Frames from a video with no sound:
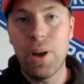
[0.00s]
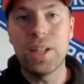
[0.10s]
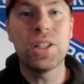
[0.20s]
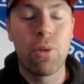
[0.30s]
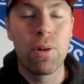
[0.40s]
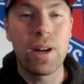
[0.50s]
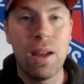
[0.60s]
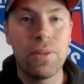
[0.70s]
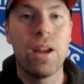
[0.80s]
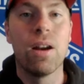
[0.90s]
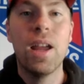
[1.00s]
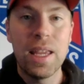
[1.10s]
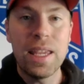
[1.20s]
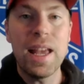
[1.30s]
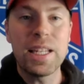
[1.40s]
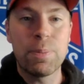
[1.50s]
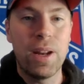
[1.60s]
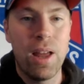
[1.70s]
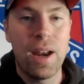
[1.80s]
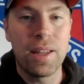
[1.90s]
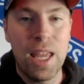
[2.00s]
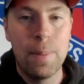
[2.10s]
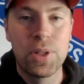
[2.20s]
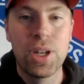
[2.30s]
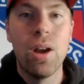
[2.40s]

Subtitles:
but just throwing it out there, he has played a lot of games